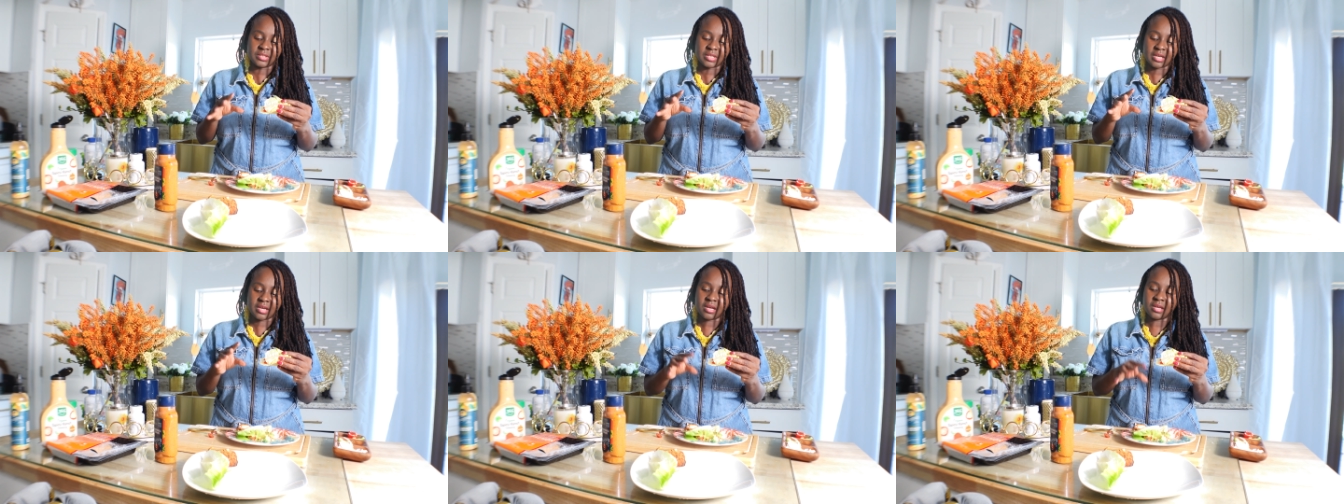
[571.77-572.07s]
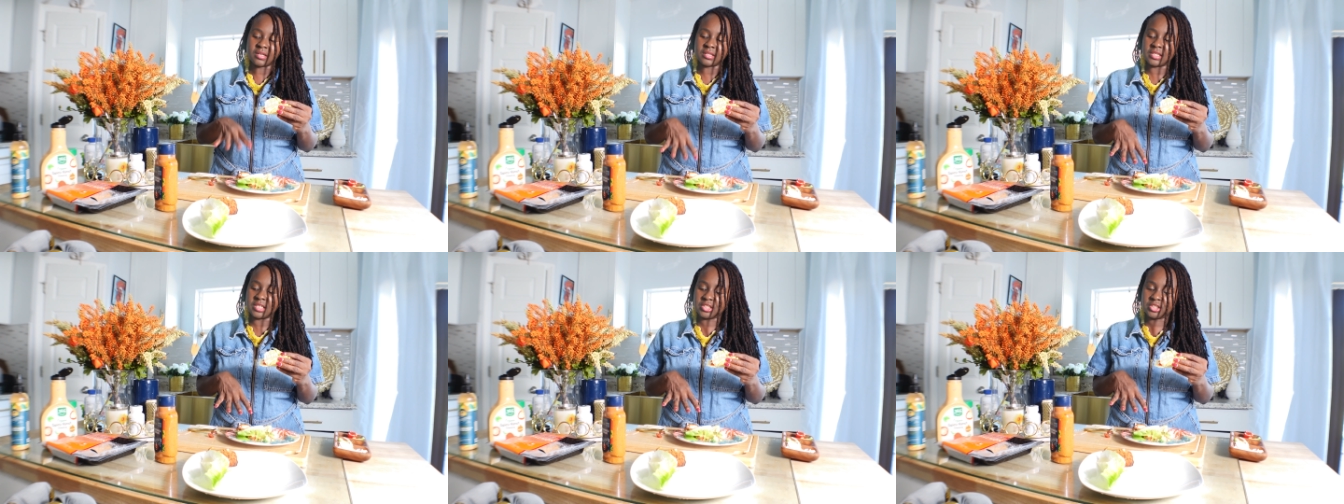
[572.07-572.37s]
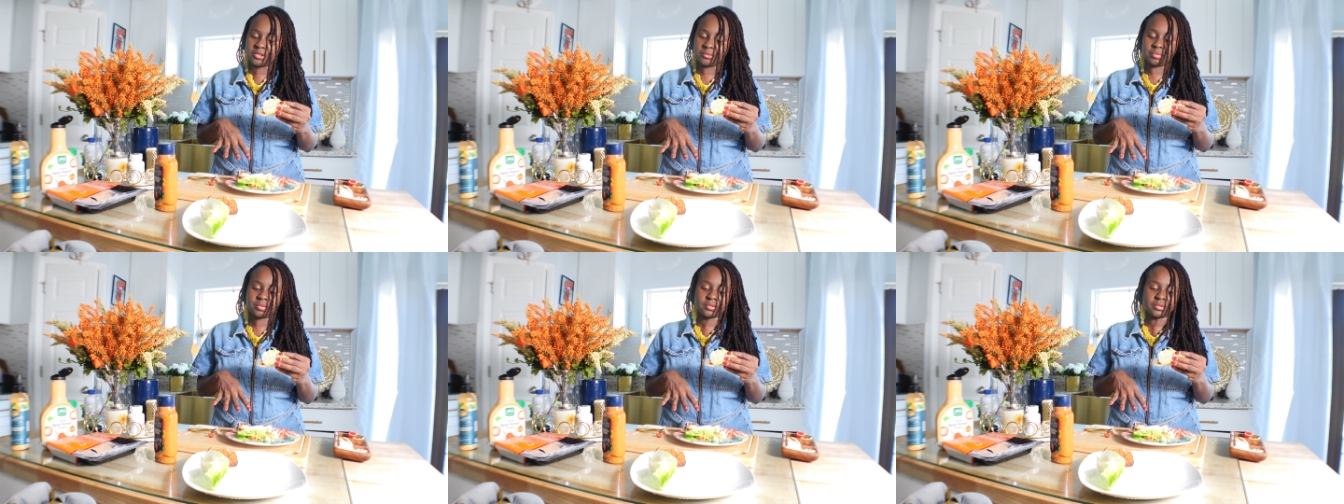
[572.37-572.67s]
the honey
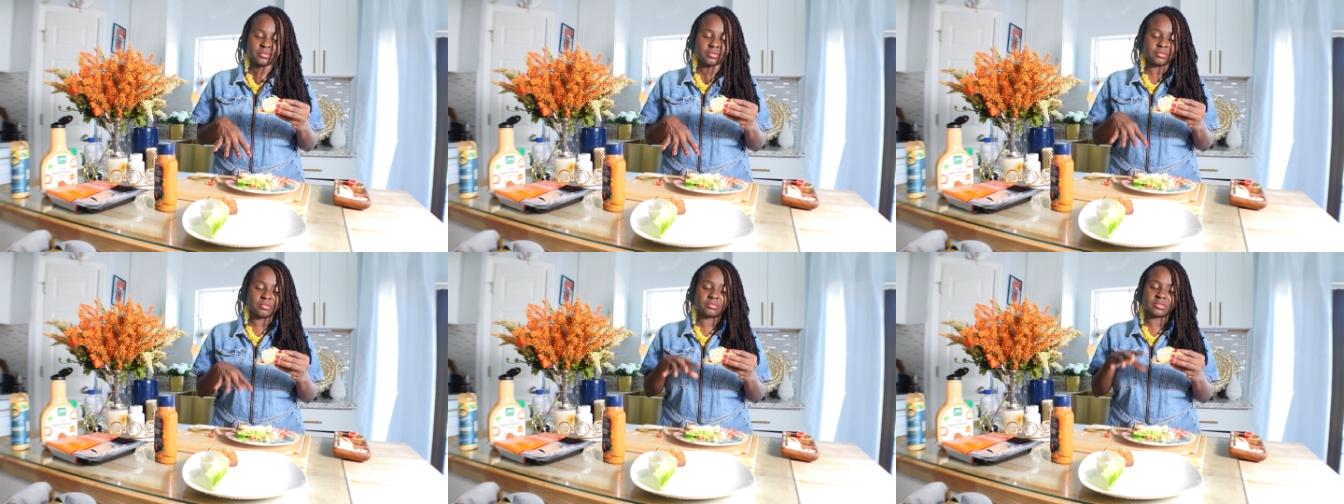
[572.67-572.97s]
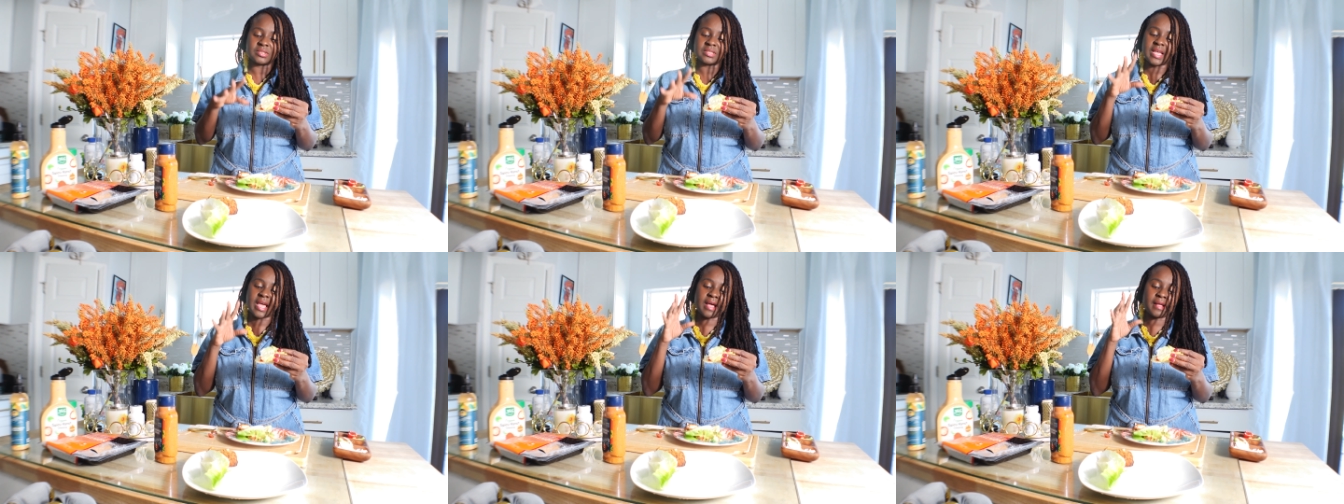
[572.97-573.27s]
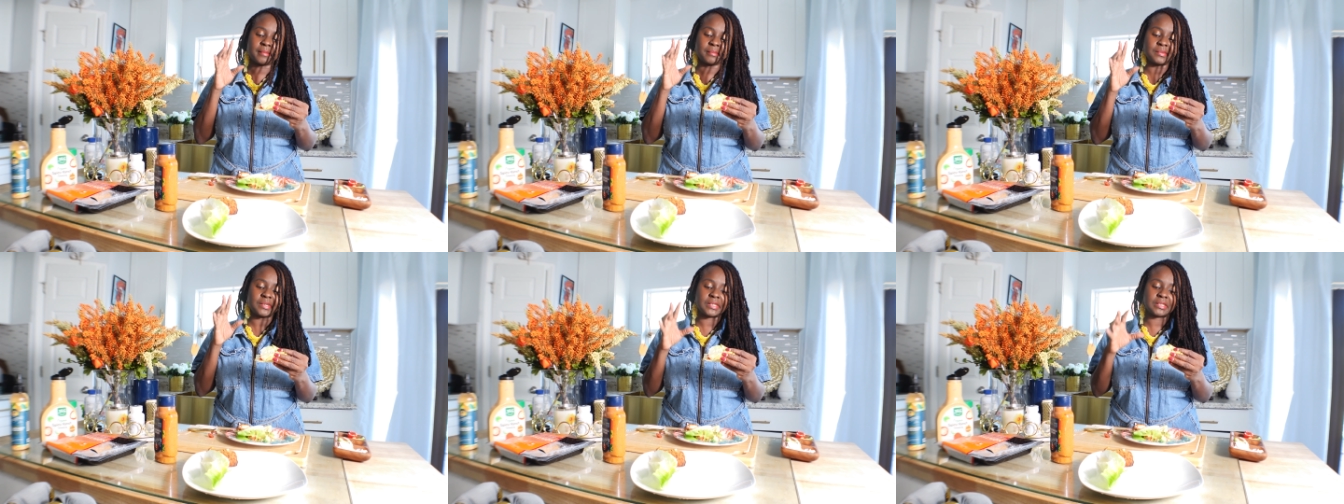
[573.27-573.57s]
chipotle
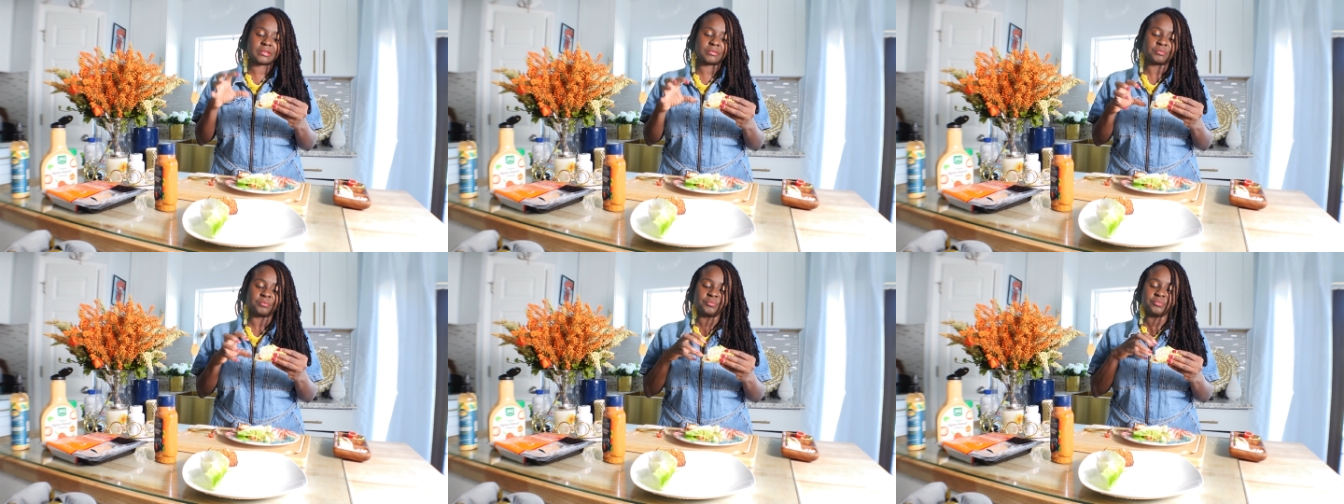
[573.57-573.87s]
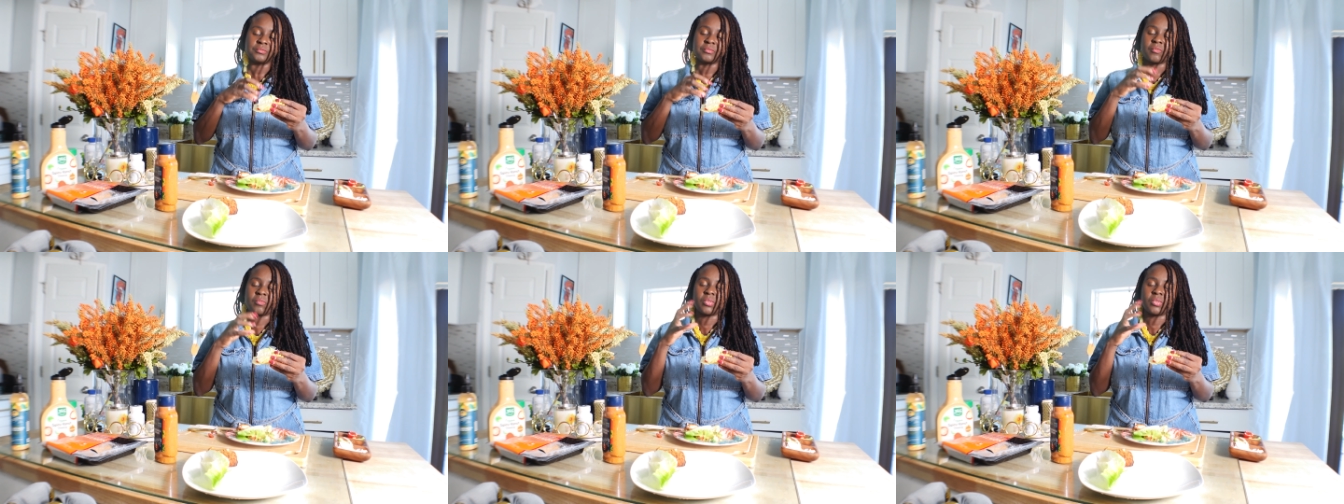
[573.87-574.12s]
salmon,